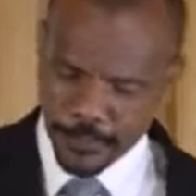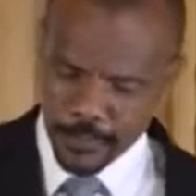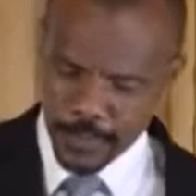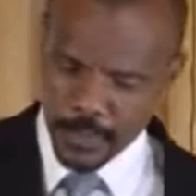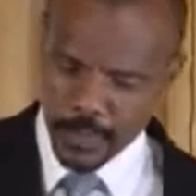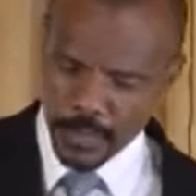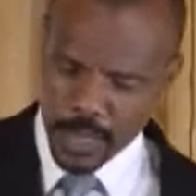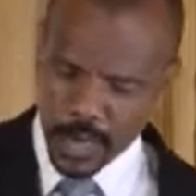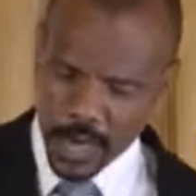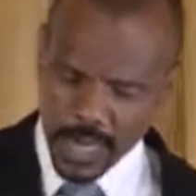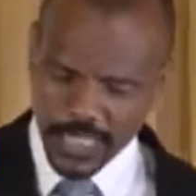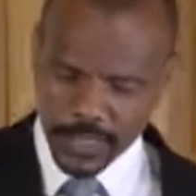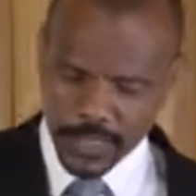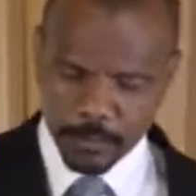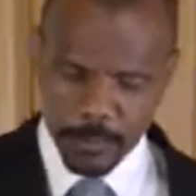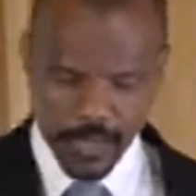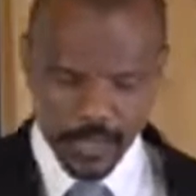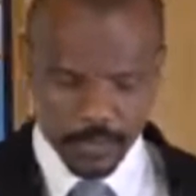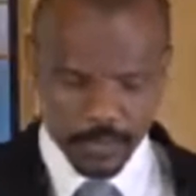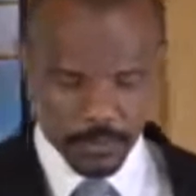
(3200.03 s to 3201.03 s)
a
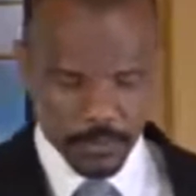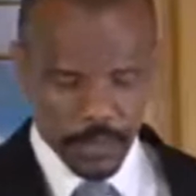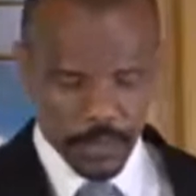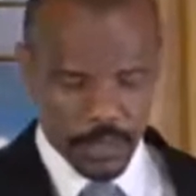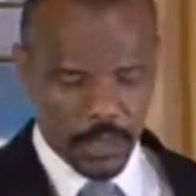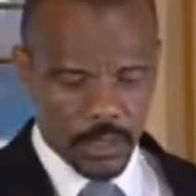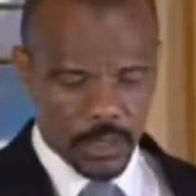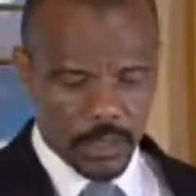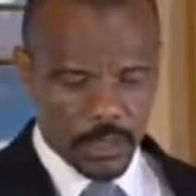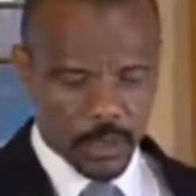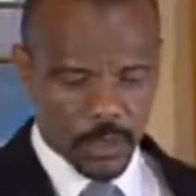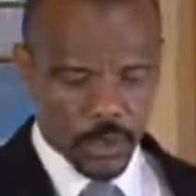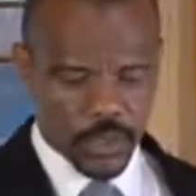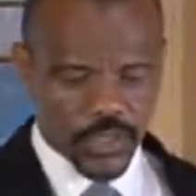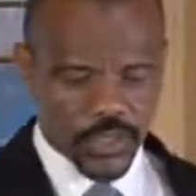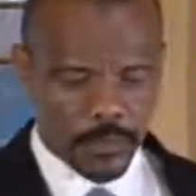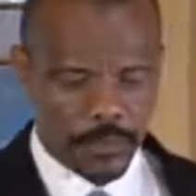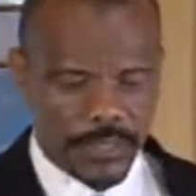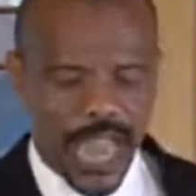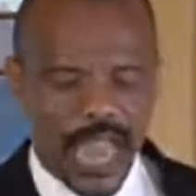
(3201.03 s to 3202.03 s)
husband, do you
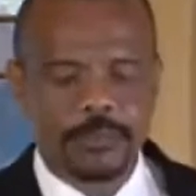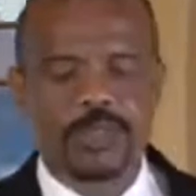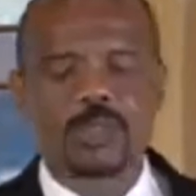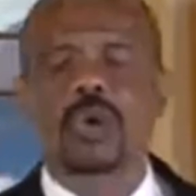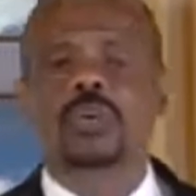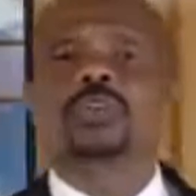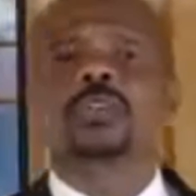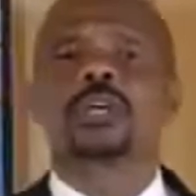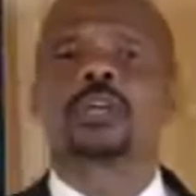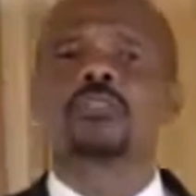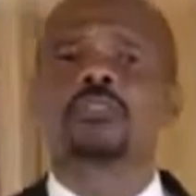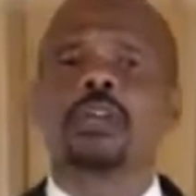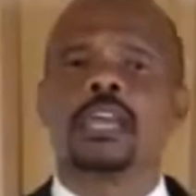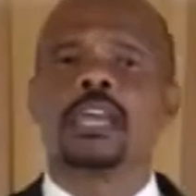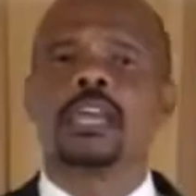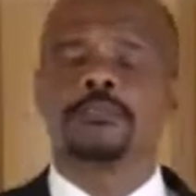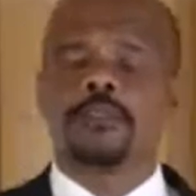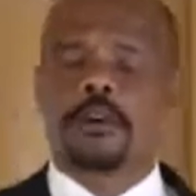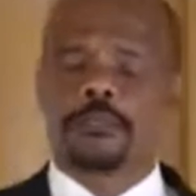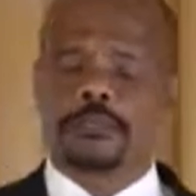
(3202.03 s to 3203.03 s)
sometimes go to the grave
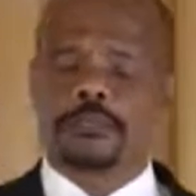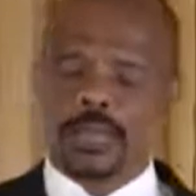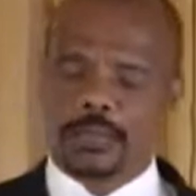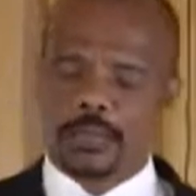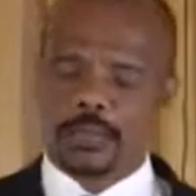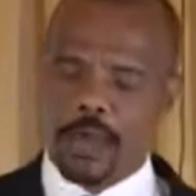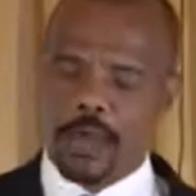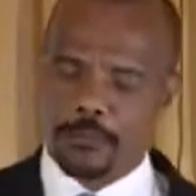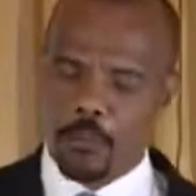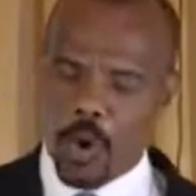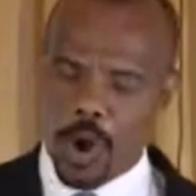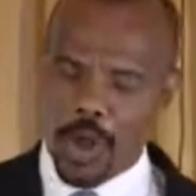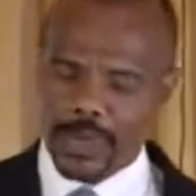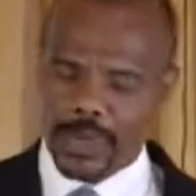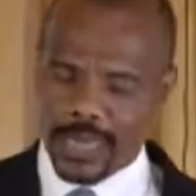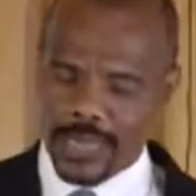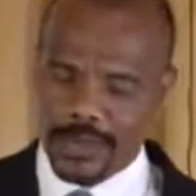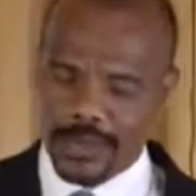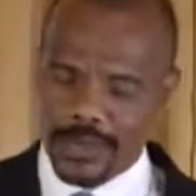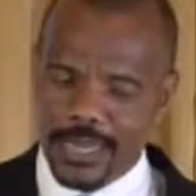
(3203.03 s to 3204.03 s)
of that loved one
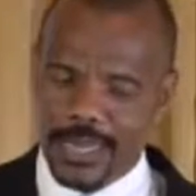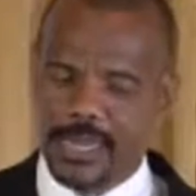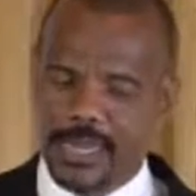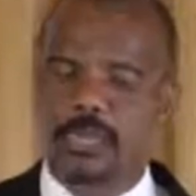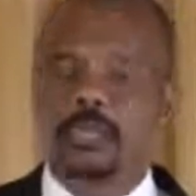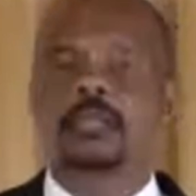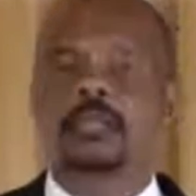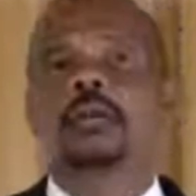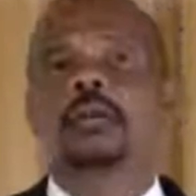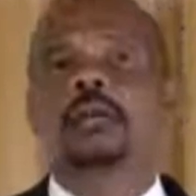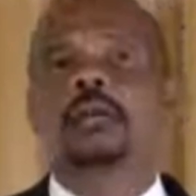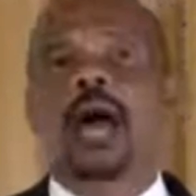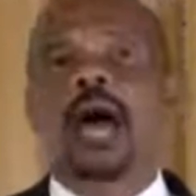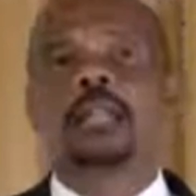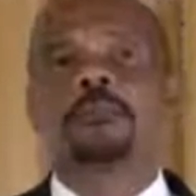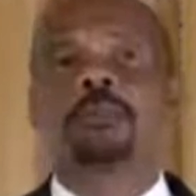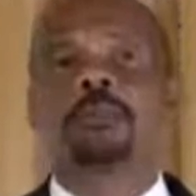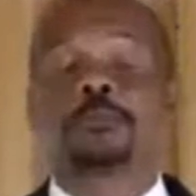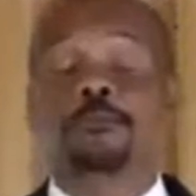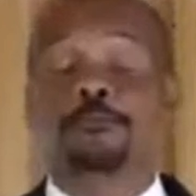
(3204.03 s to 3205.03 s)
and kneel and
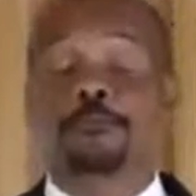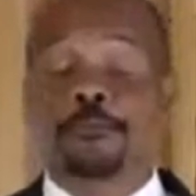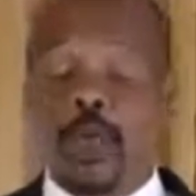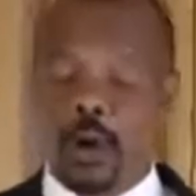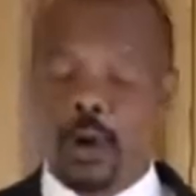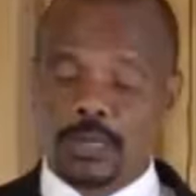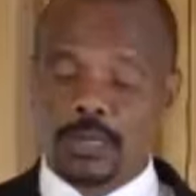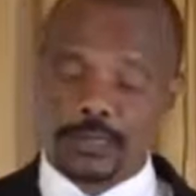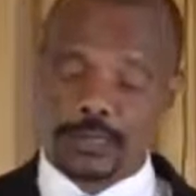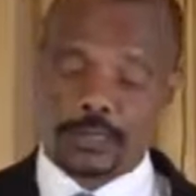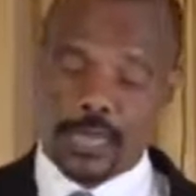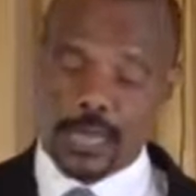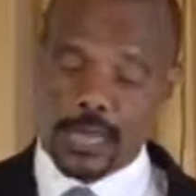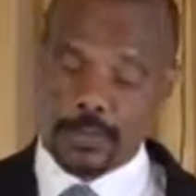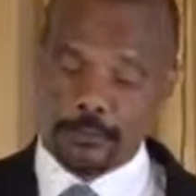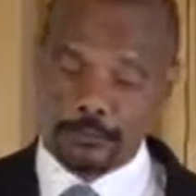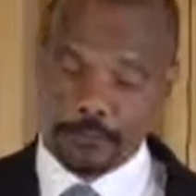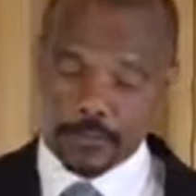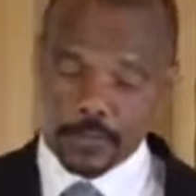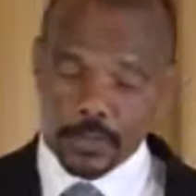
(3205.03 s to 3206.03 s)
put flowers there?
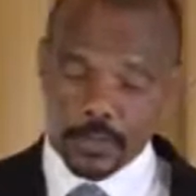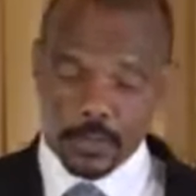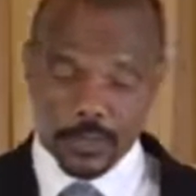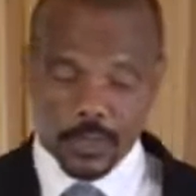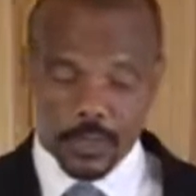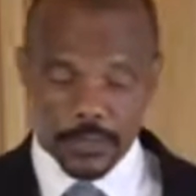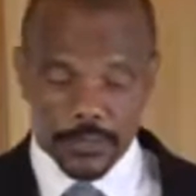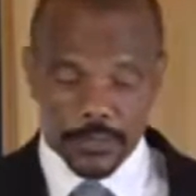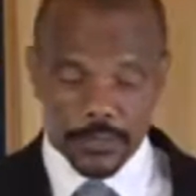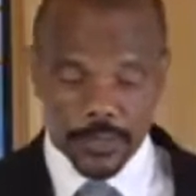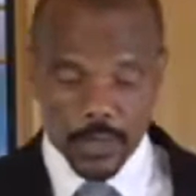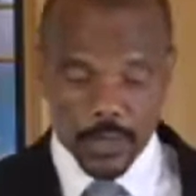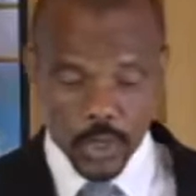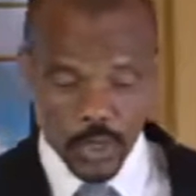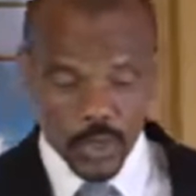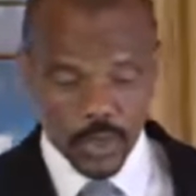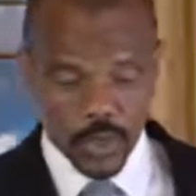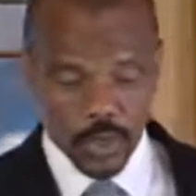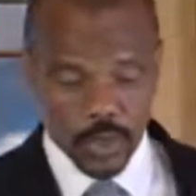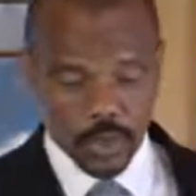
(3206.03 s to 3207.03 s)
The good
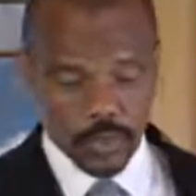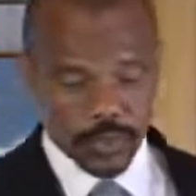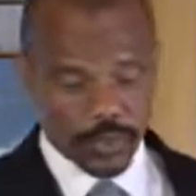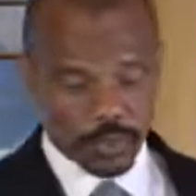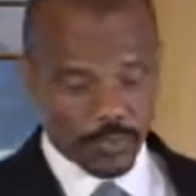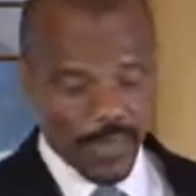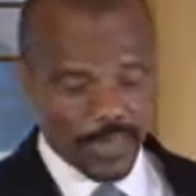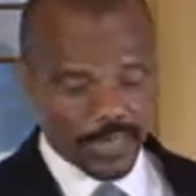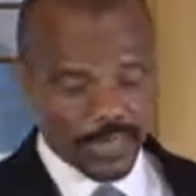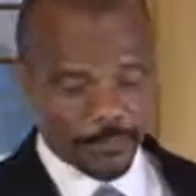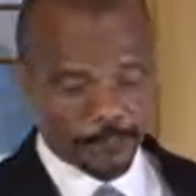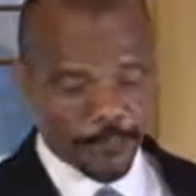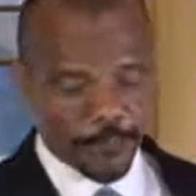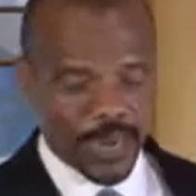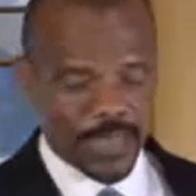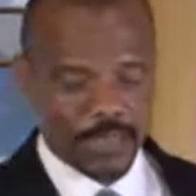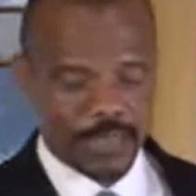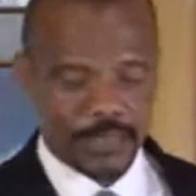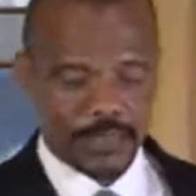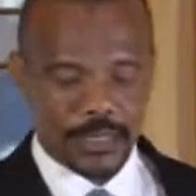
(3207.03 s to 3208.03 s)
news, my dear
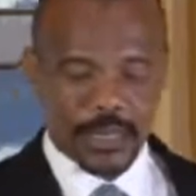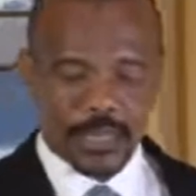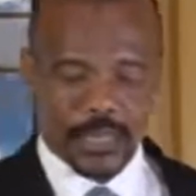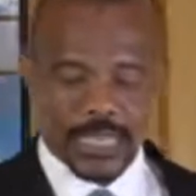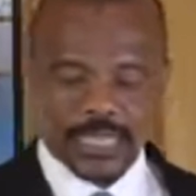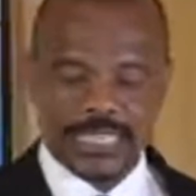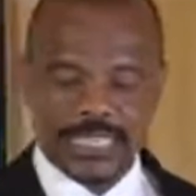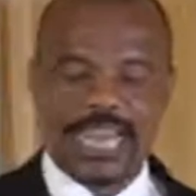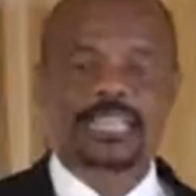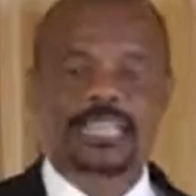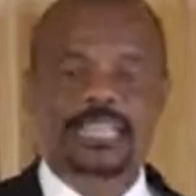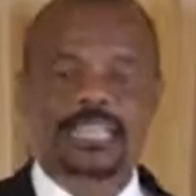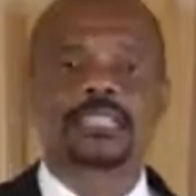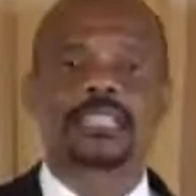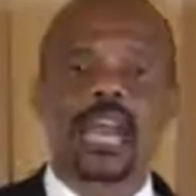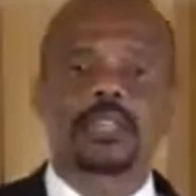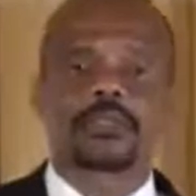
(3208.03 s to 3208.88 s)
friends, is that death